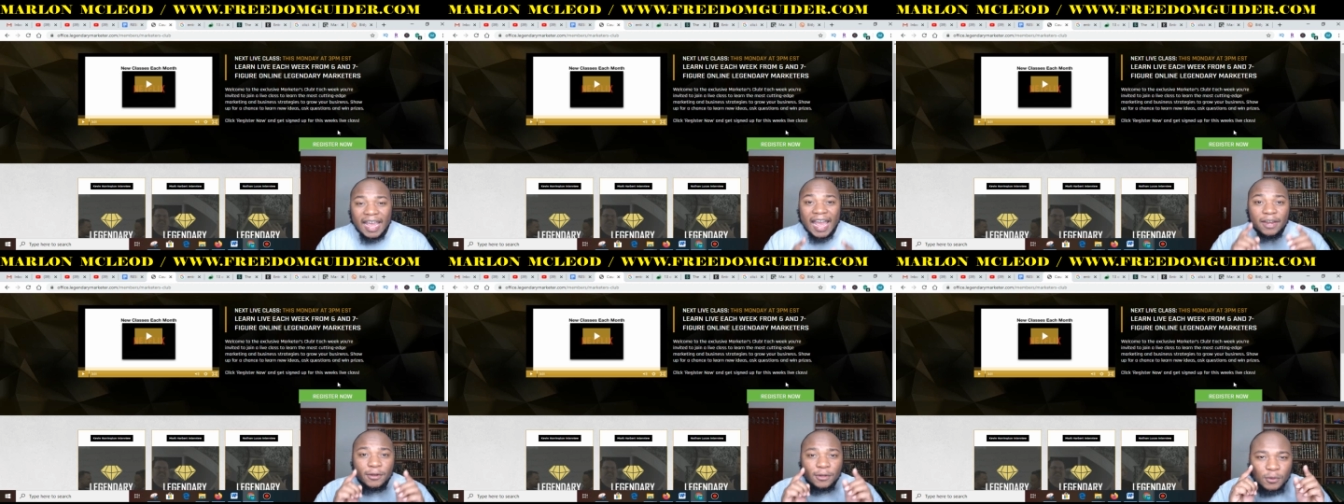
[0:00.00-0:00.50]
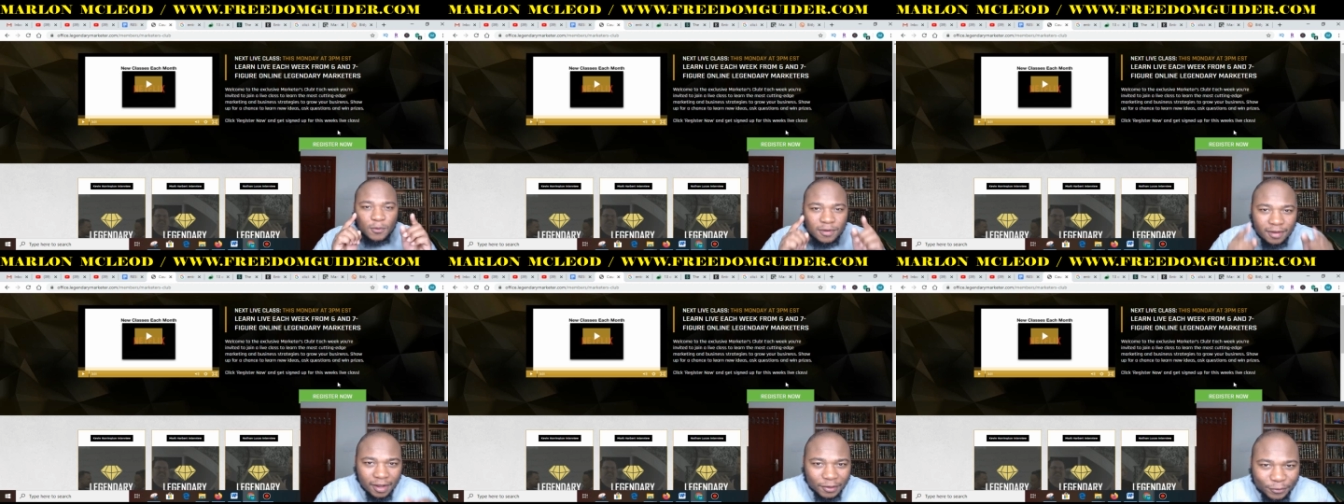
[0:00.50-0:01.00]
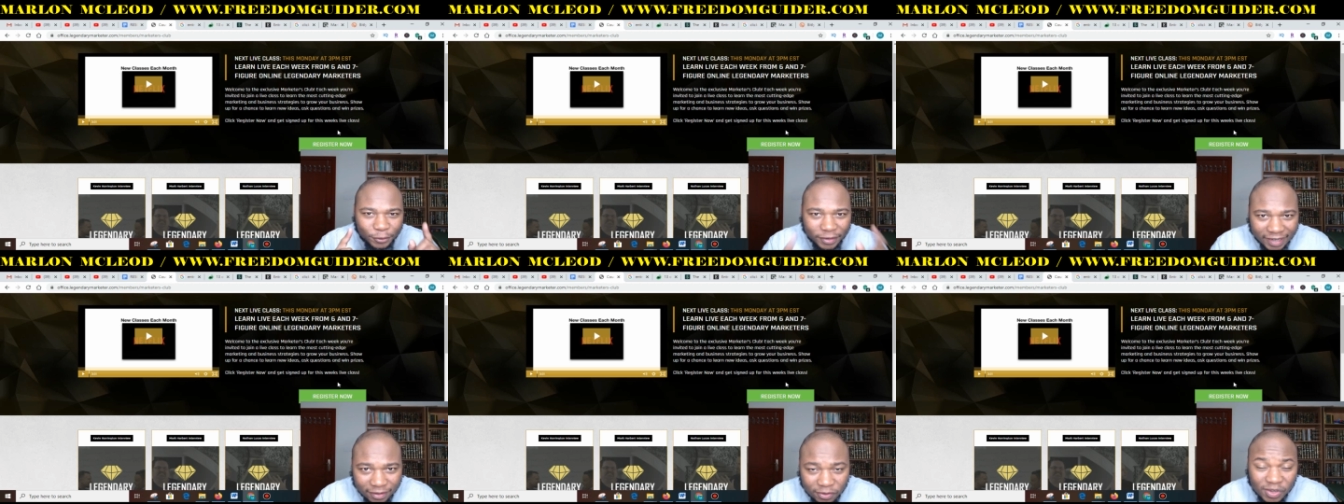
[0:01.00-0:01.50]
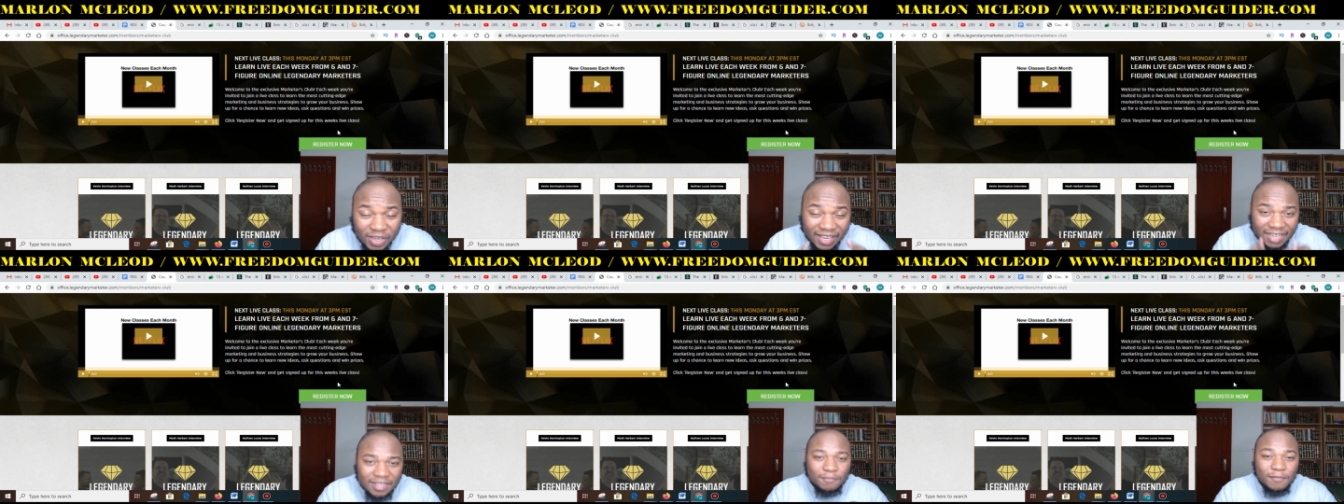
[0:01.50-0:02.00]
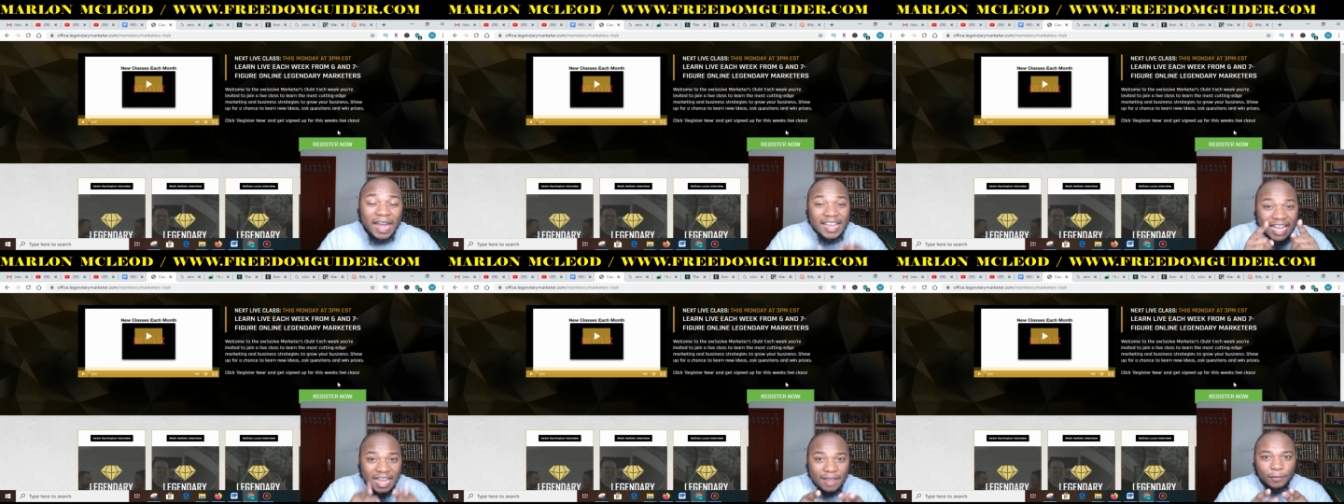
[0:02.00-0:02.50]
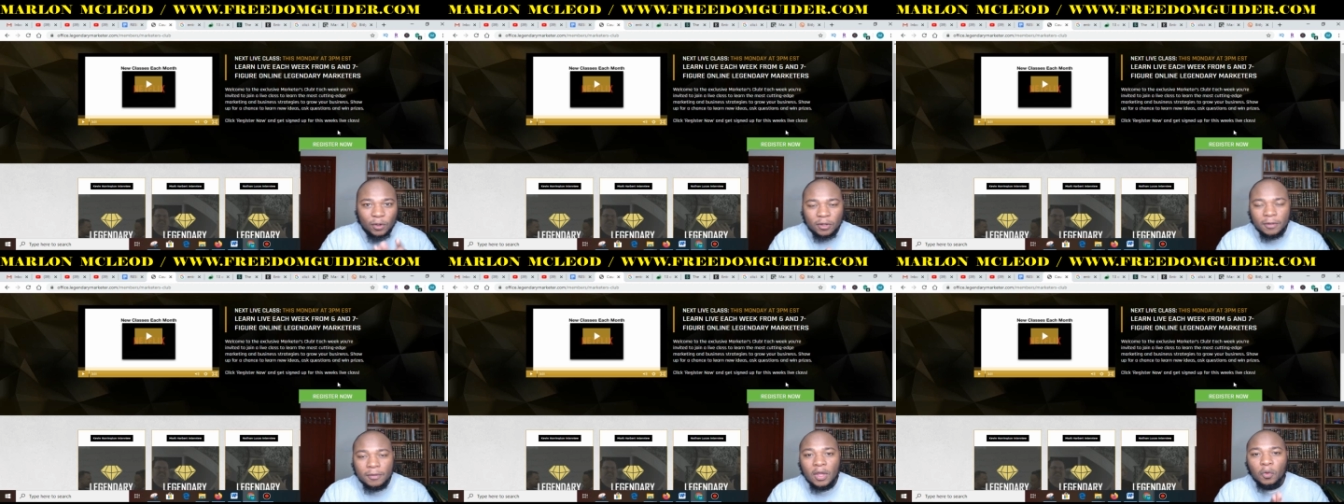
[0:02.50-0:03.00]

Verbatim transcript: and do not forget to get my ebook,